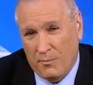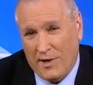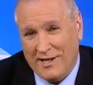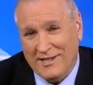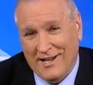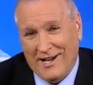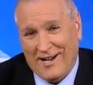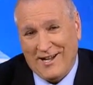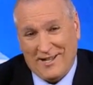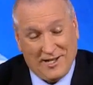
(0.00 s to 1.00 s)
But
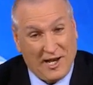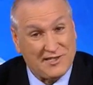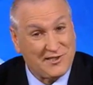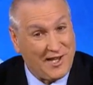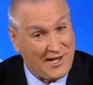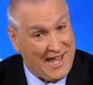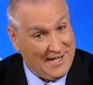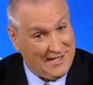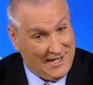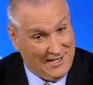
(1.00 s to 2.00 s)
unless the
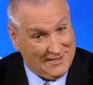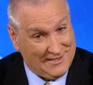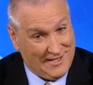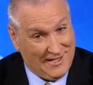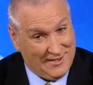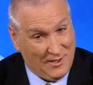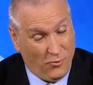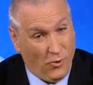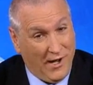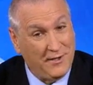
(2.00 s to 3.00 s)
candidate that
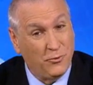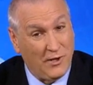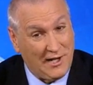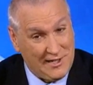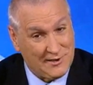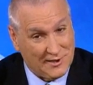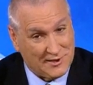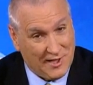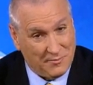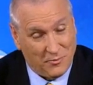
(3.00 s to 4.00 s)
won
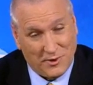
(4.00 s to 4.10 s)
releases them,